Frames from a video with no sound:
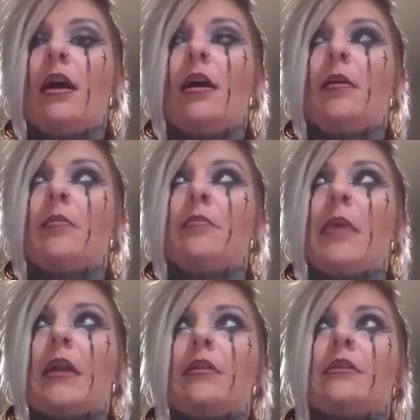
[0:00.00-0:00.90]
um,
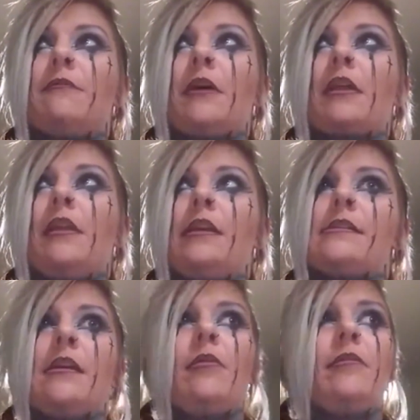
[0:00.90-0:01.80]
metalist fuck things
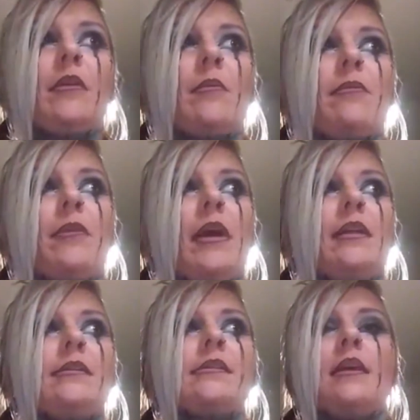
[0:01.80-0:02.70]
that we do with
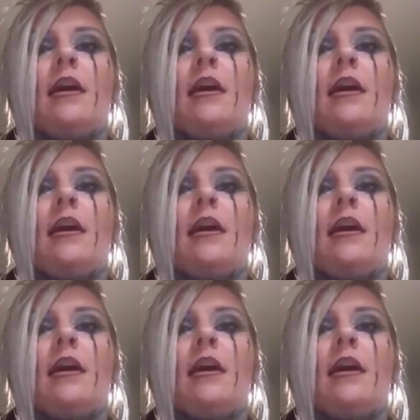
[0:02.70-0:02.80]
friends,